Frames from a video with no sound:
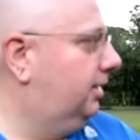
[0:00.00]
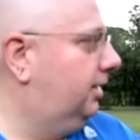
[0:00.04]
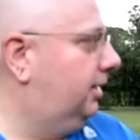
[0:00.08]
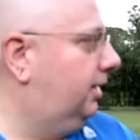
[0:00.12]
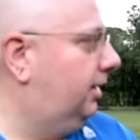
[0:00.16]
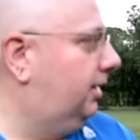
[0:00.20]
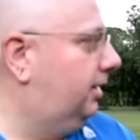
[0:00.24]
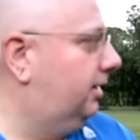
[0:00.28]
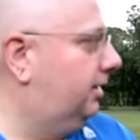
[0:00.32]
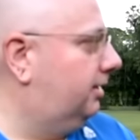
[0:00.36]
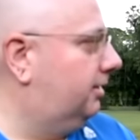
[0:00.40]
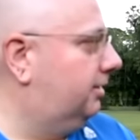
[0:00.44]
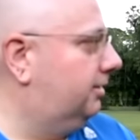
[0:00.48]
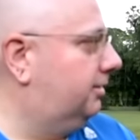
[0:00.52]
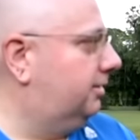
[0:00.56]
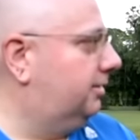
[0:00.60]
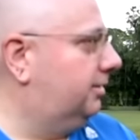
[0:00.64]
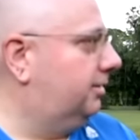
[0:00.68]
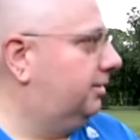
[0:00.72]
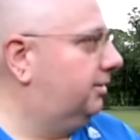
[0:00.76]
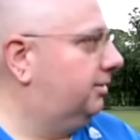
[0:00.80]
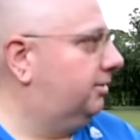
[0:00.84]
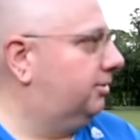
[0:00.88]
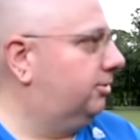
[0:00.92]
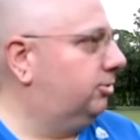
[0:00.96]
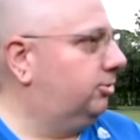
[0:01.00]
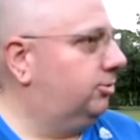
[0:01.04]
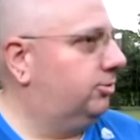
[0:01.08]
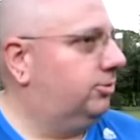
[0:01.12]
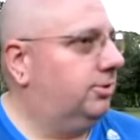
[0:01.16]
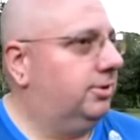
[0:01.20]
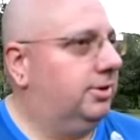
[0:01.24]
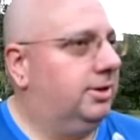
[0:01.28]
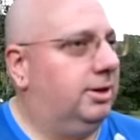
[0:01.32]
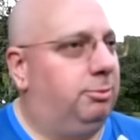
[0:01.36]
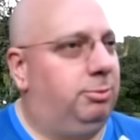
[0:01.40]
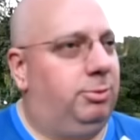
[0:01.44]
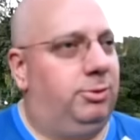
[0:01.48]
And uh,
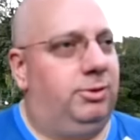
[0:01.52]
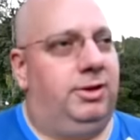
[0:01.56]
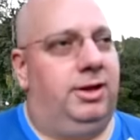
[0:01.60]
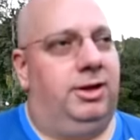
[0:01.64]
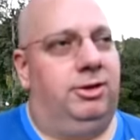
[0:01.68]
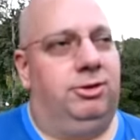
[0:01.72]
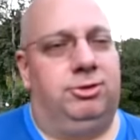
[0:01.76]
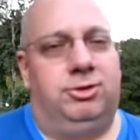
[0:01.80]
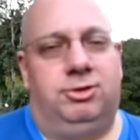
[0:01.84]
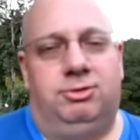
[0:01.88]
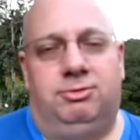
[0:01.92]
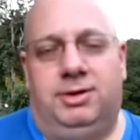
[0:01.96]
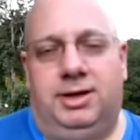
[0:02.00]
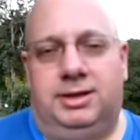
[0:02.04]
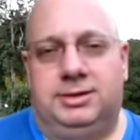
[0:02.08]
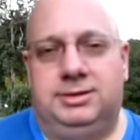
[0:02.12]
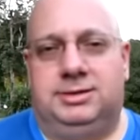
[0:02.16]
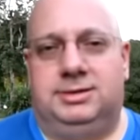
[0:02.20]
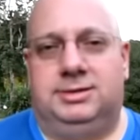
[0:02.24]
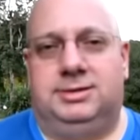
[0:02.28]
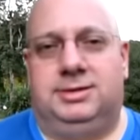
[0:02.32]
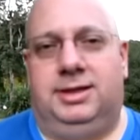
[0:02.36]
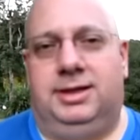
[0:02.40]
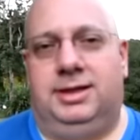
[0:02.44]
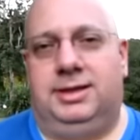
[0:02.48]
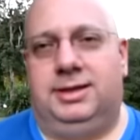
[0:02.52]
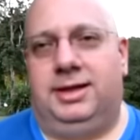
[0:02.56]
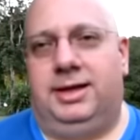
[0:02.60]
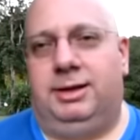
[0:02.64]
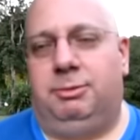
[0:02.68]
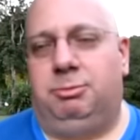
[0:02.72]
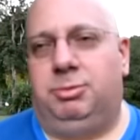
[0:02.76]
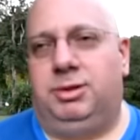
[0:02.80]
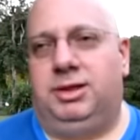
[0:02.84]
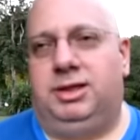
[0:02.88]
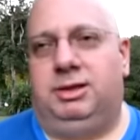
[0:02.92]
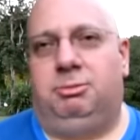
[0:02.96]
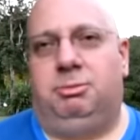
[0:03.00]
there's a couple other devices like
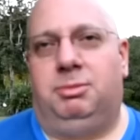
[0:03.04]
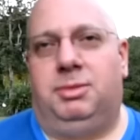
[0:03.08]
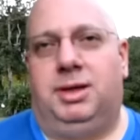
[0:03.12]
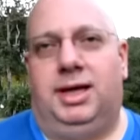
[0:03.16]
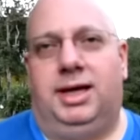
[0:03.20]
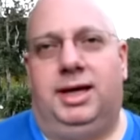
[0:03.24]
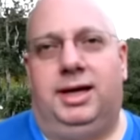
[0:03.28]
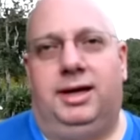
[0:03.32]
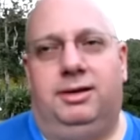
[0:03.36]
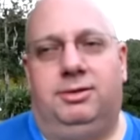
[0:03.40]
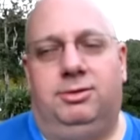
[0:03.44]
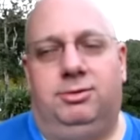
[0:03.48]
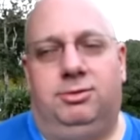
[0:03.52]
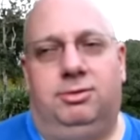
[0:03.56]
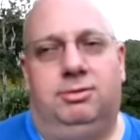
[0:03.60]
that being made.